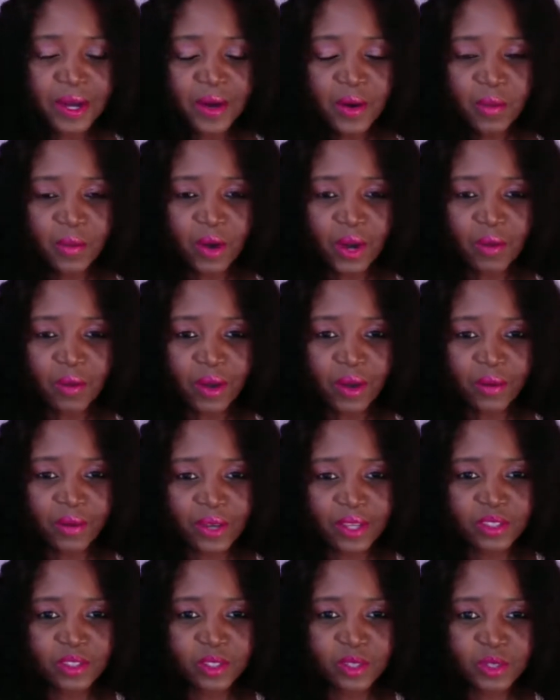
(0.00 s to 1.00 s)
where we're
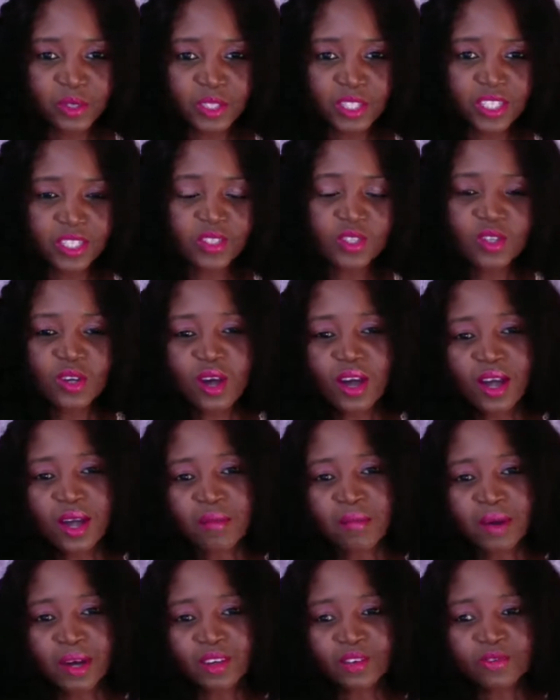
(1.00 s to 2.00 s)
going to just talk
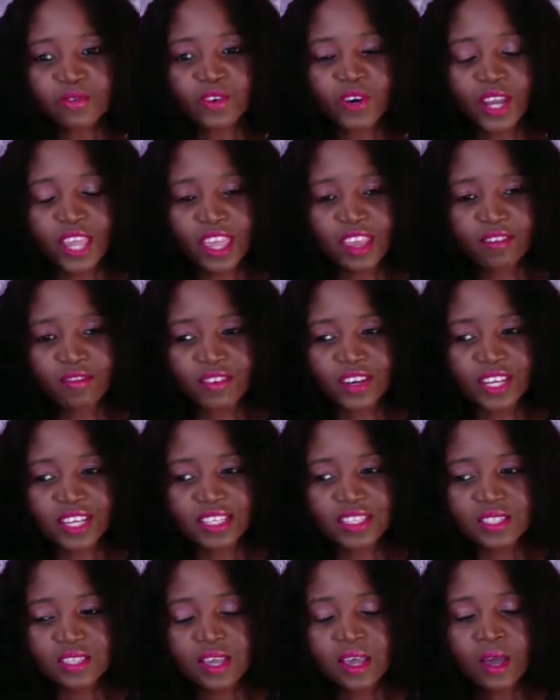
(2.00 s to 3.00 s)
about
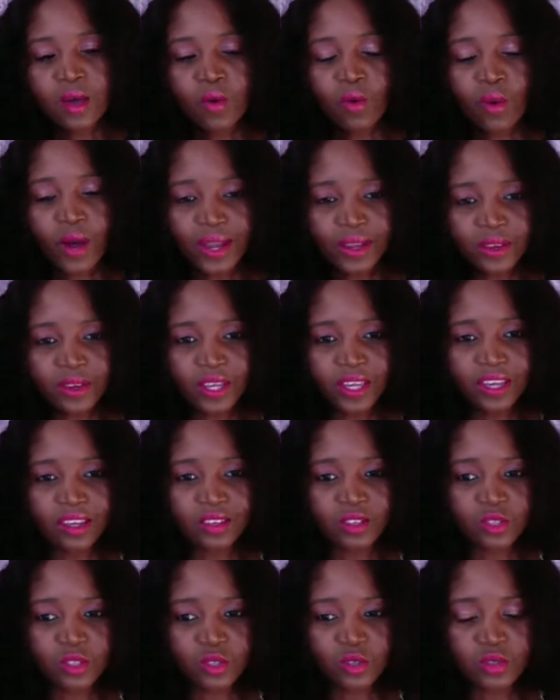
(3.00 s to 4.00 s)
forgiveness, what you
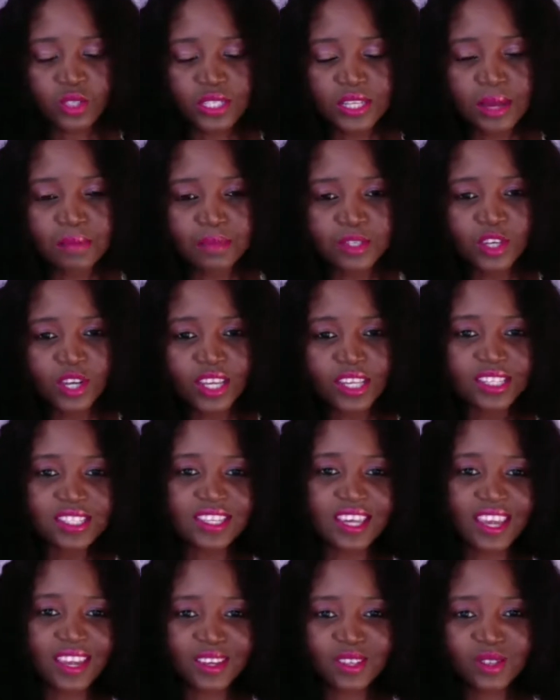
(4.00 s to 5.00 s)
can do, steps you can
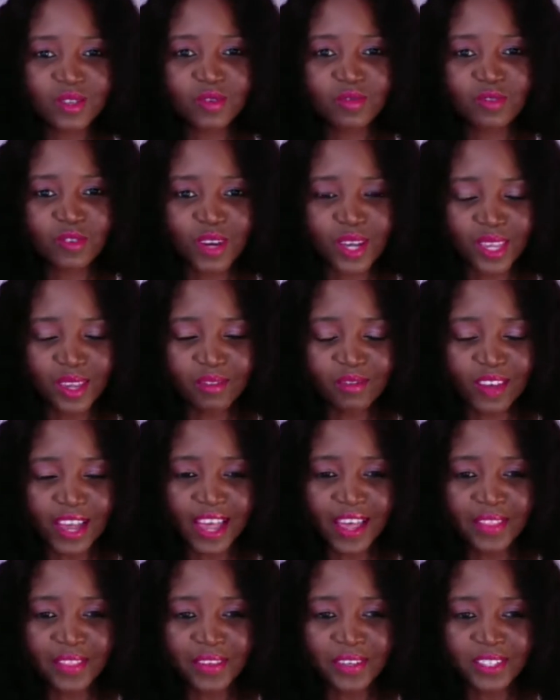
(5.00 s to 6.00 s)
take to forgive
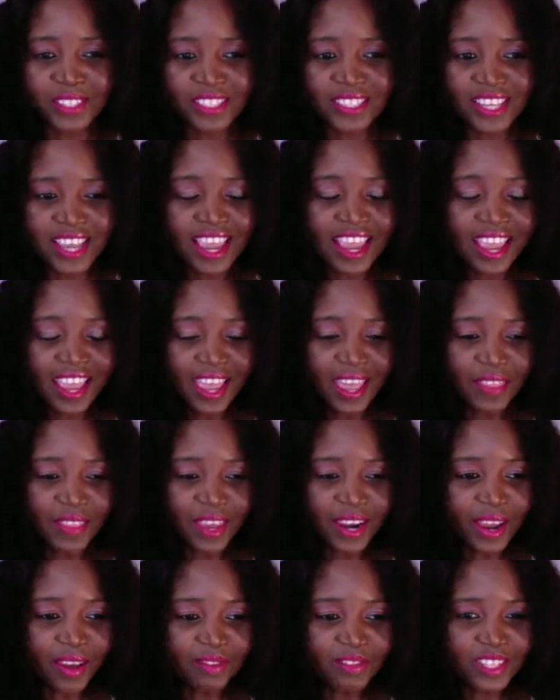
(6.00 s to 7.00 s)
others. And
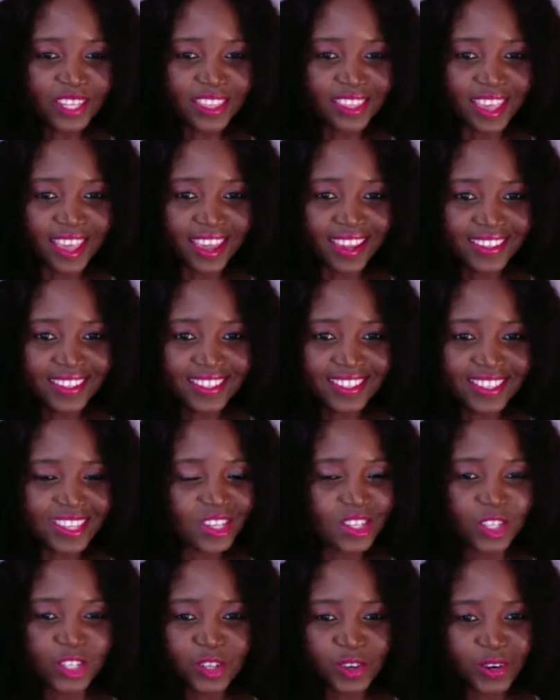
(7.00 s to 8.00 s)
then after that, the
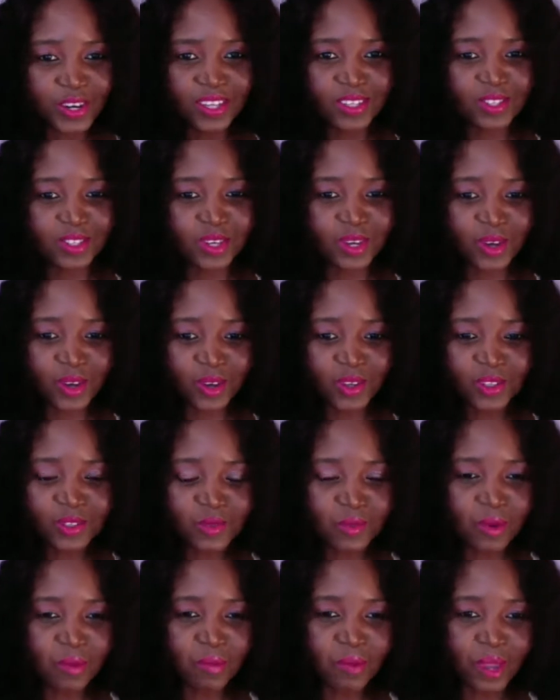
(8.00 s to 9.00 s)
show is yours.
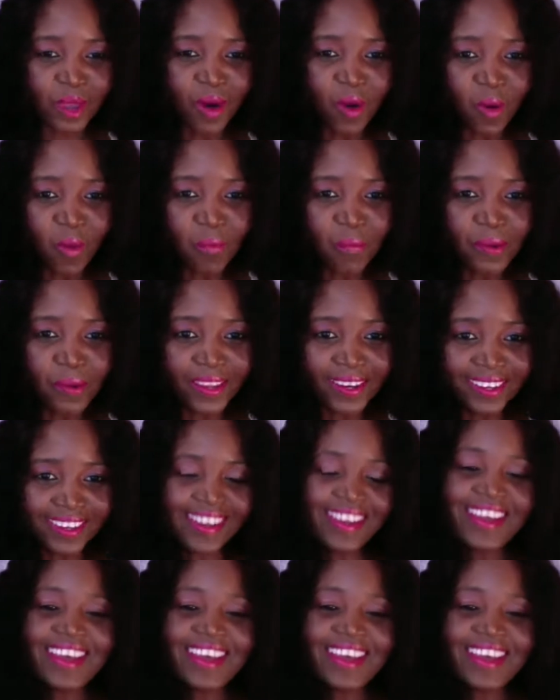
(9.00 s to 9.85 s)
We'll be open.